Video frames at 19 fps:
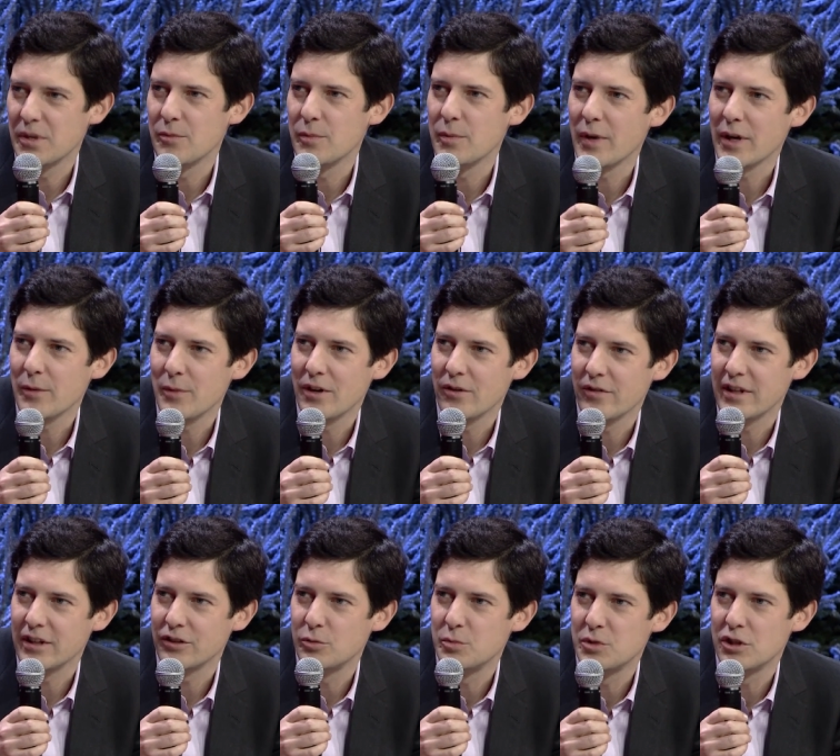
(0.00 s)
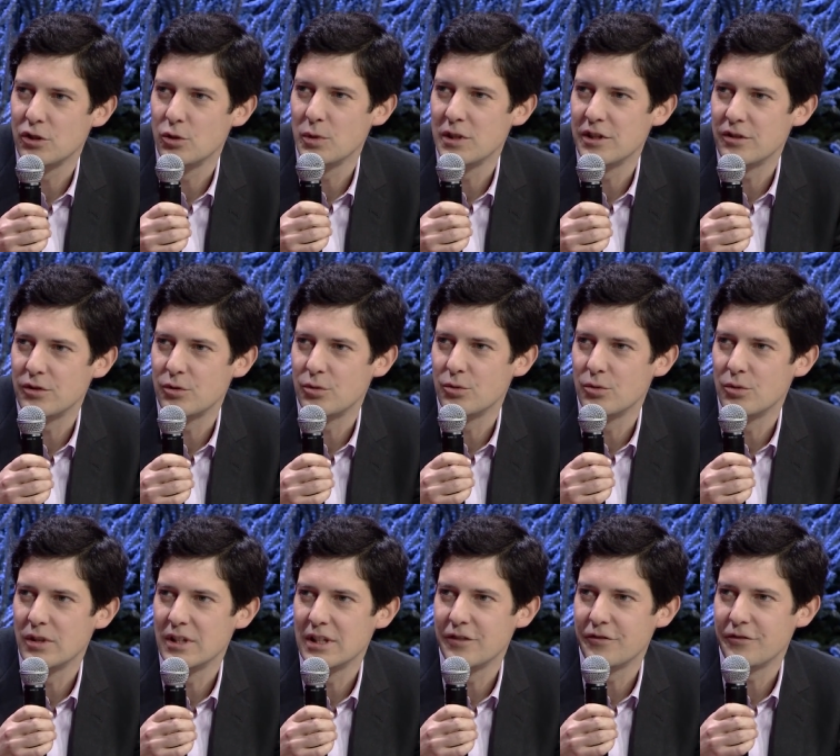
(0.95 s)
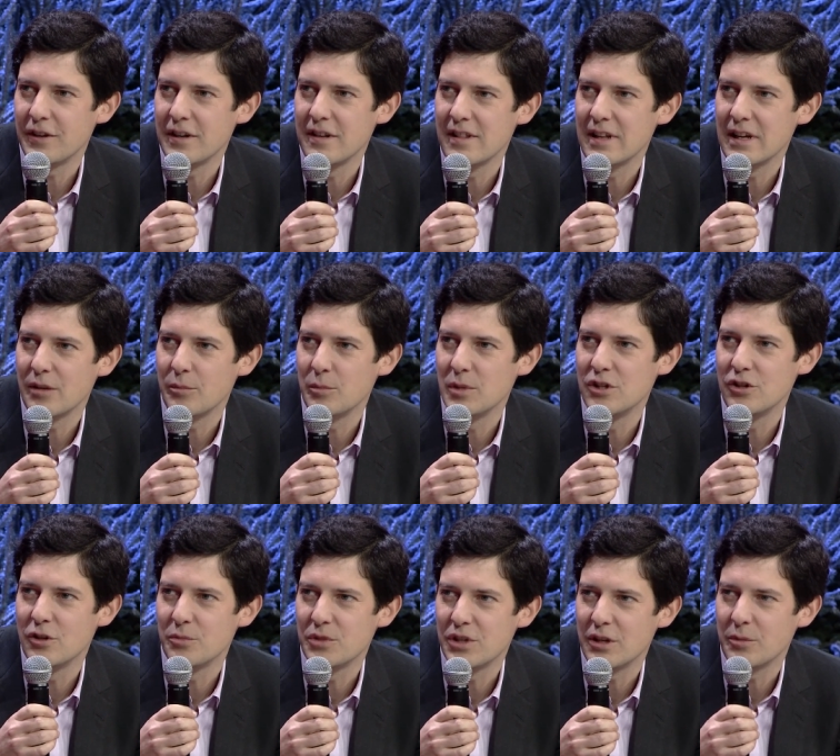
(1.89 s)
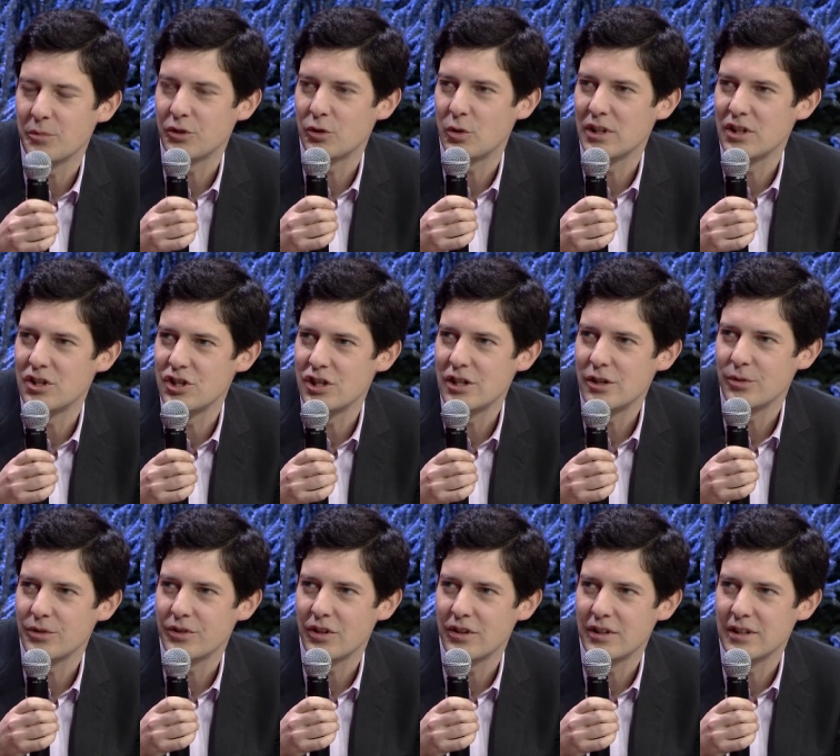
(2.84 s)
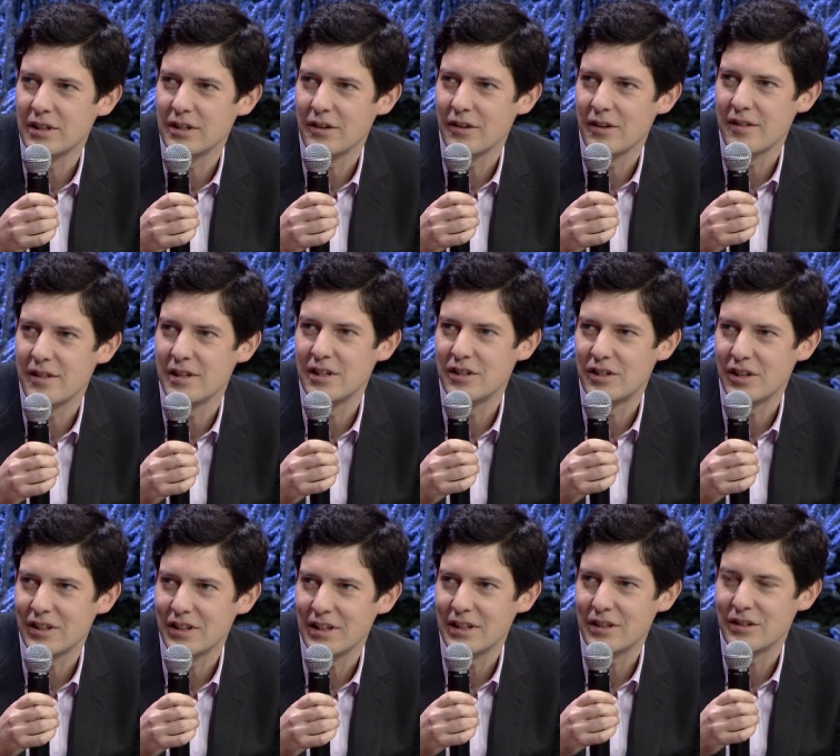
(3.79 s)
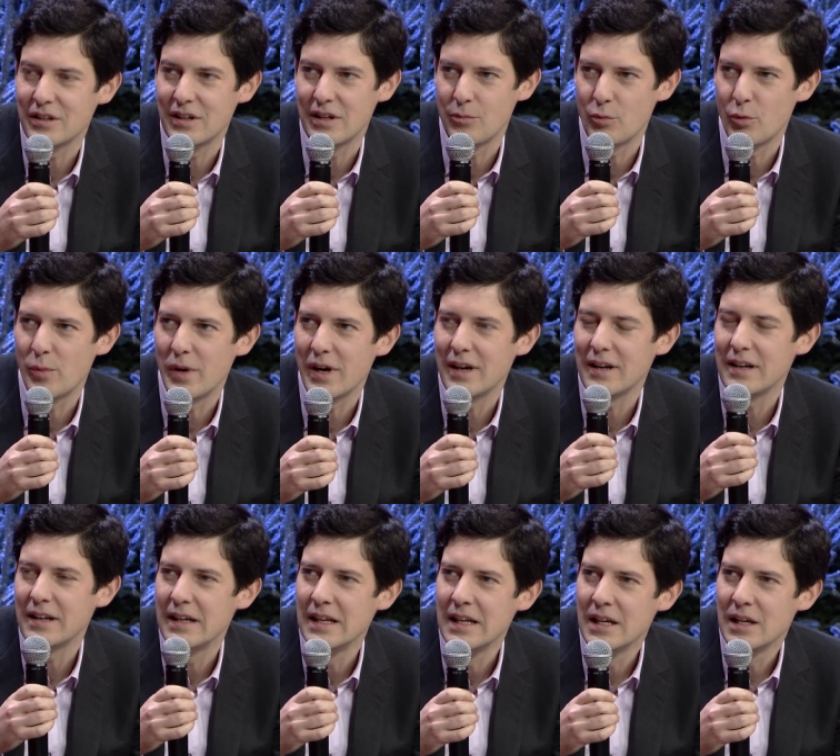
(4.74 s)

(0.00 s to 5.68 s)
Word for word: BNP Paribas and their subsidiaries to define their medium-term strategy concerning uh, the internet and mobile.